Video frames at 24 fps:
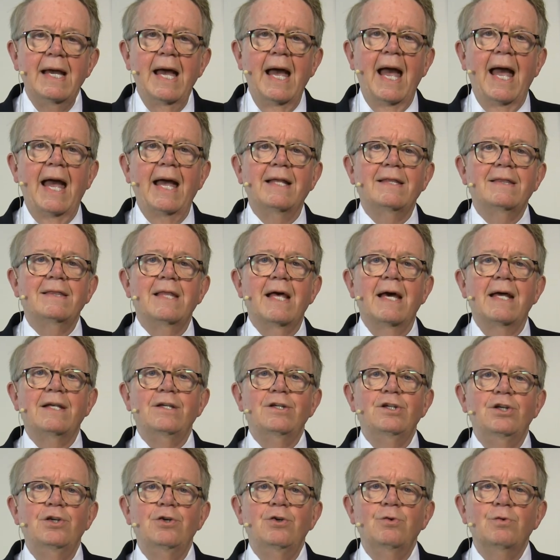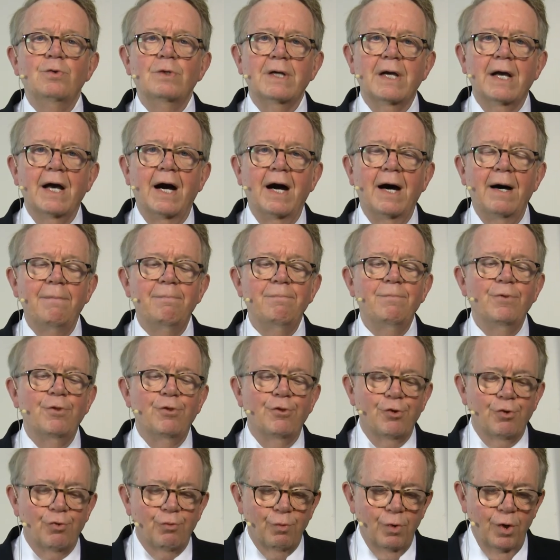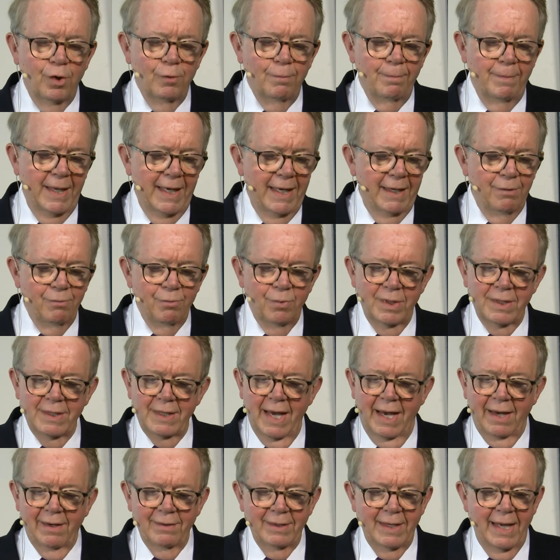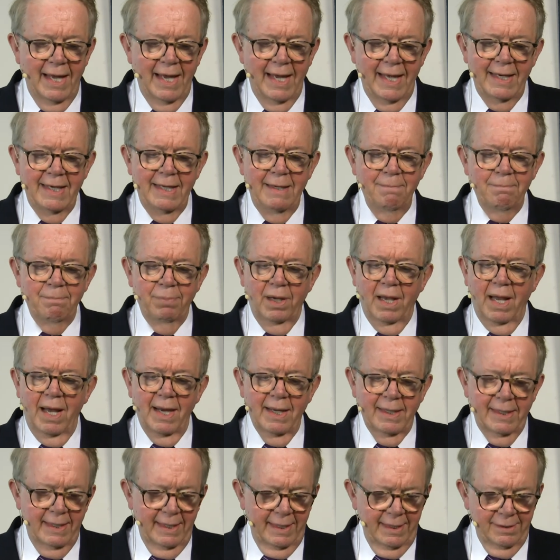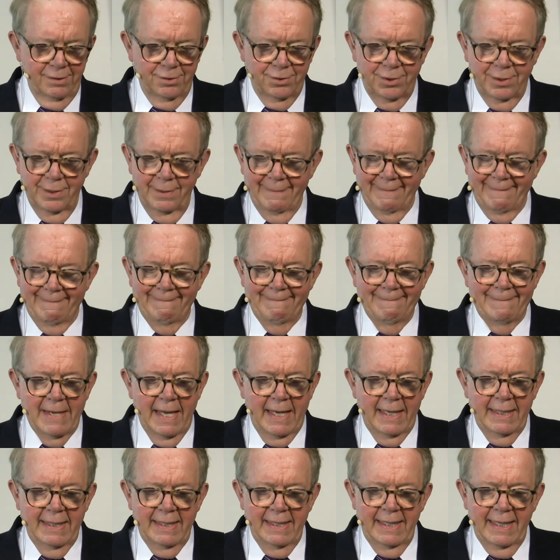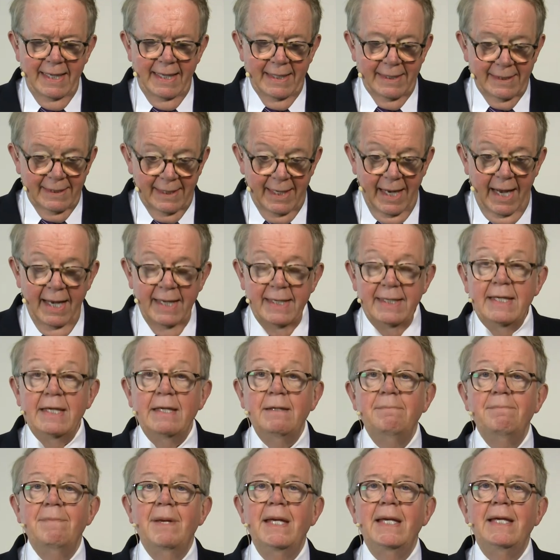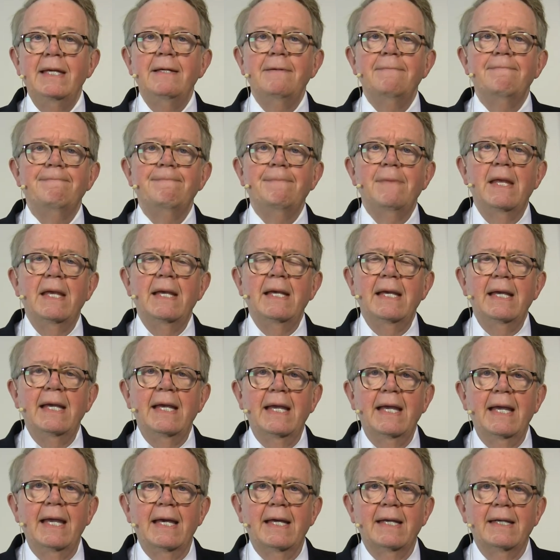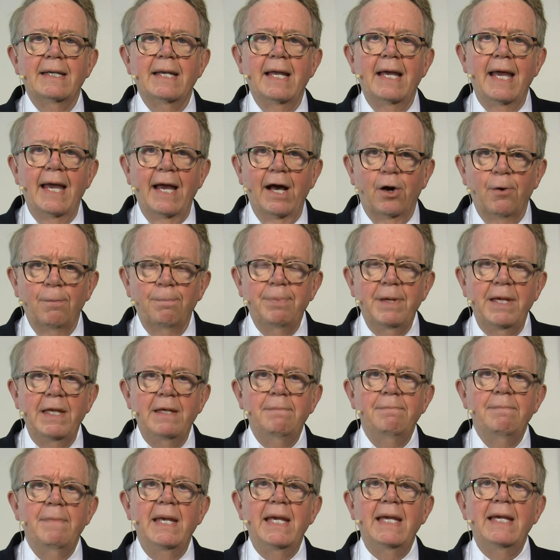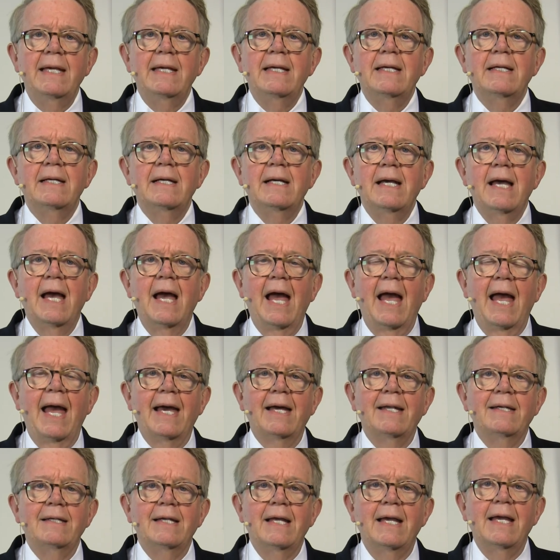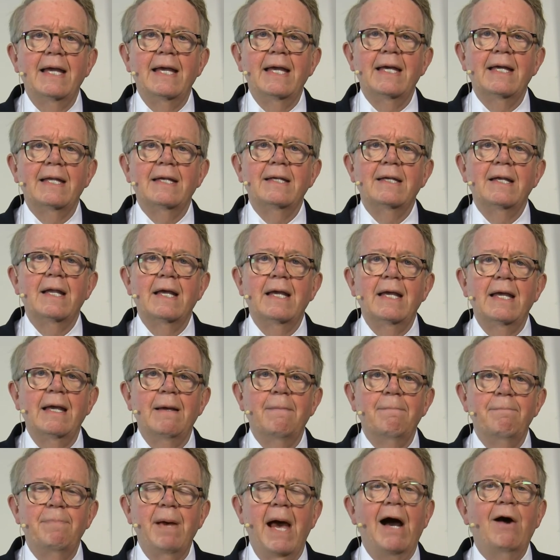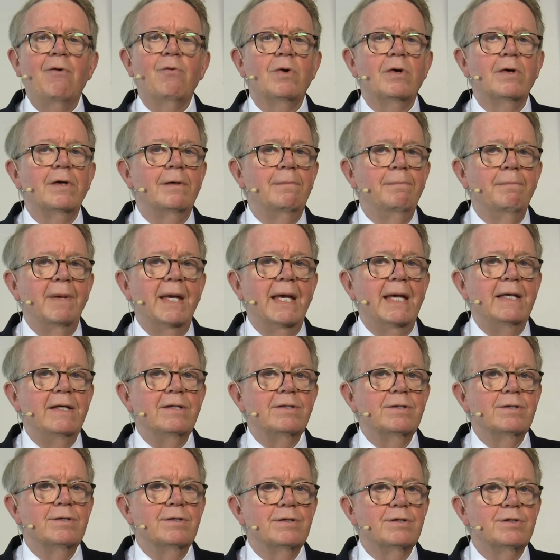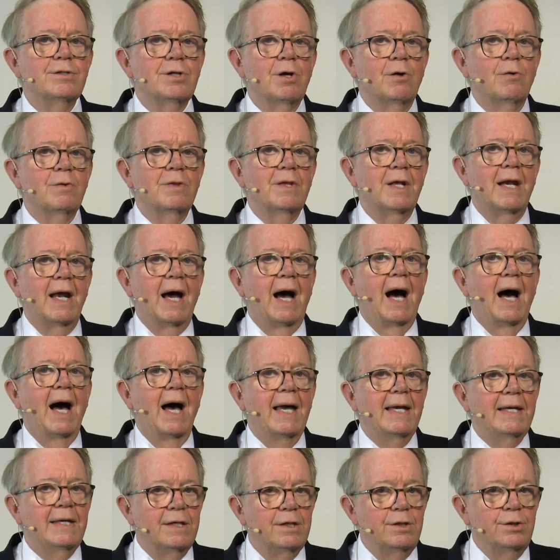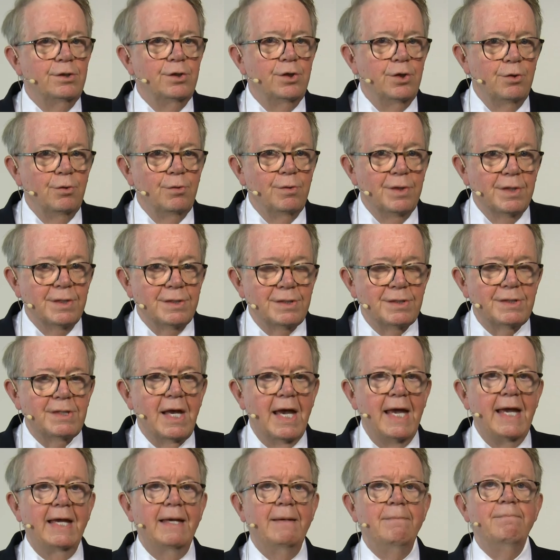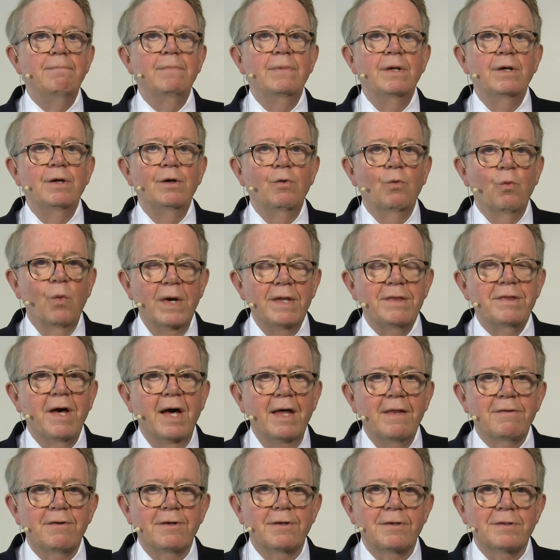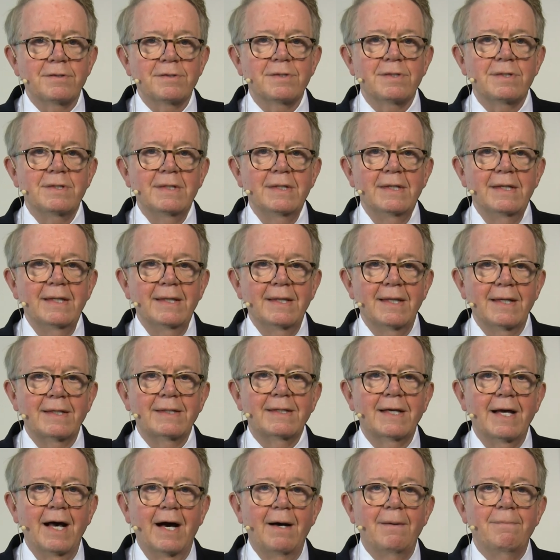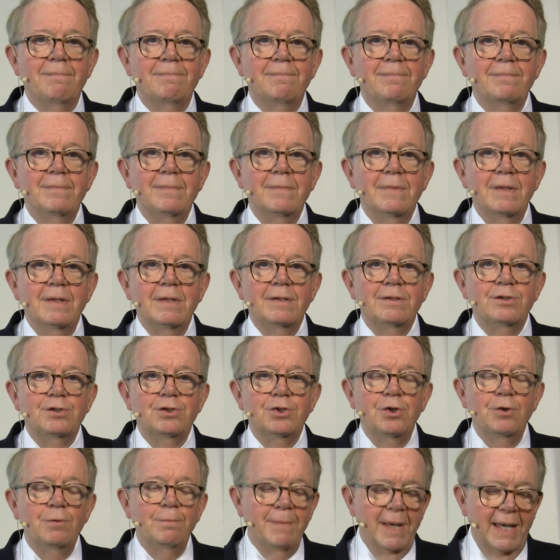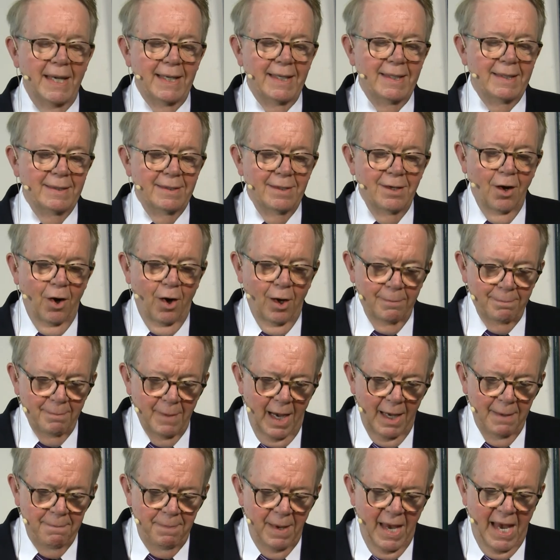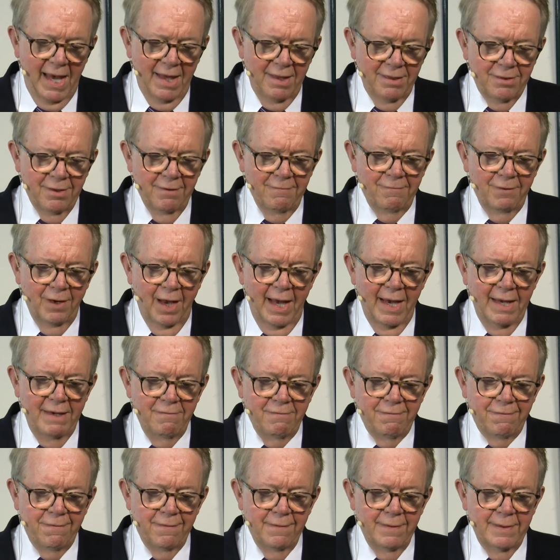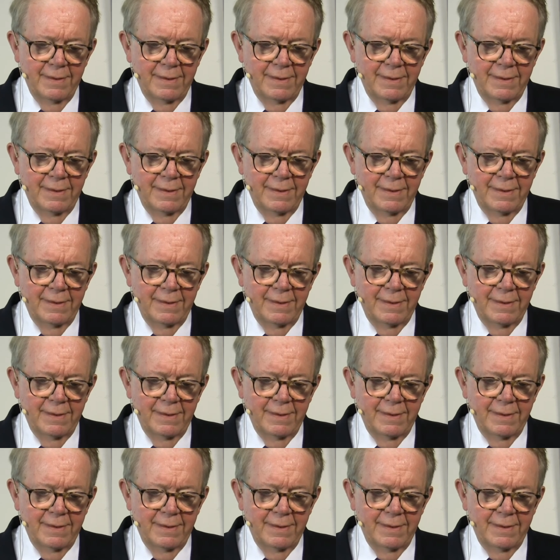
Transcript: and that you come through me without any blockage in guiding me, in helping me, and in empowering me so that I can do the same with others that come to me on my path of life.